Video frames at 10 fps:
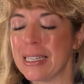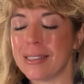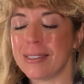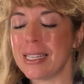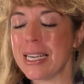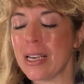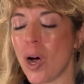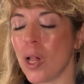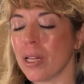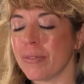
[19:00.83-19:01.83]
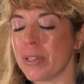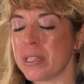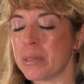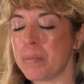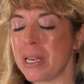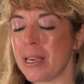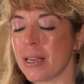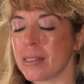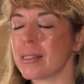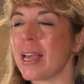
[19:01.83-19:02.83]
See all of these
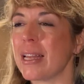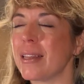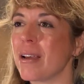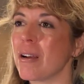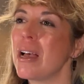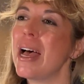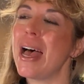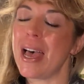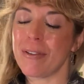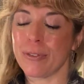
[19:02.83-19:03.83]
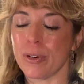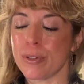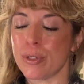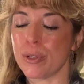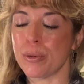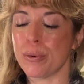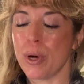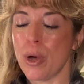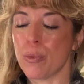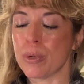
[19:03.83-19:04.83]
beings and their effort to
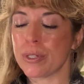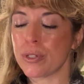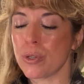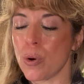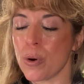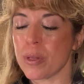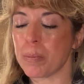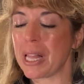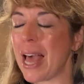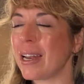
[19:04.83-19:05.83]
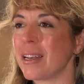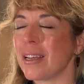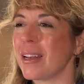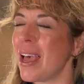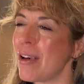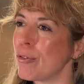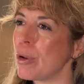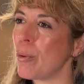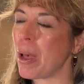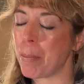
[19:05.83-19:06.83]
restore the planet in every
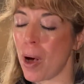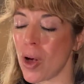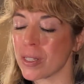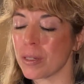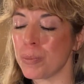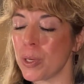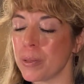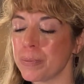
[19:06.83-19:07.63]
way possible.